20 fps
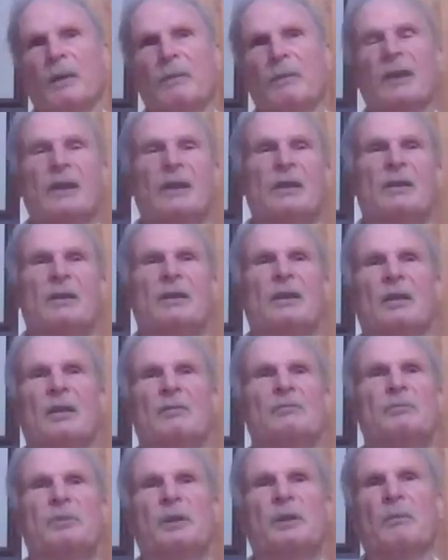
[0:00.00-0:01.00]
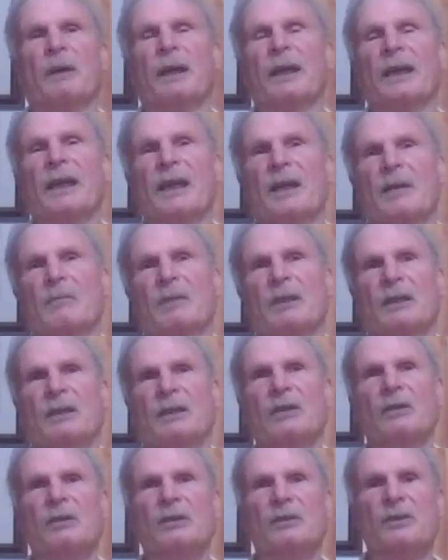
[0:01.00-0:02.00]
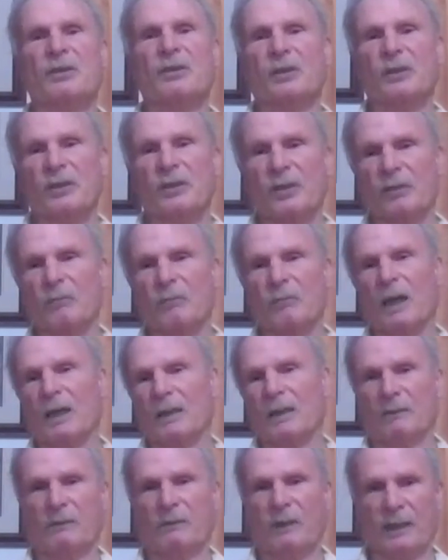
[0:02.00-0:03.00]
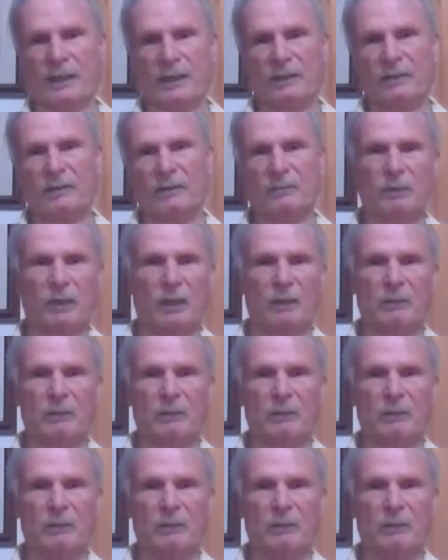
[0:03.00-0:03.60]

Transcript: maybe put my name in a Google search in Wildfire,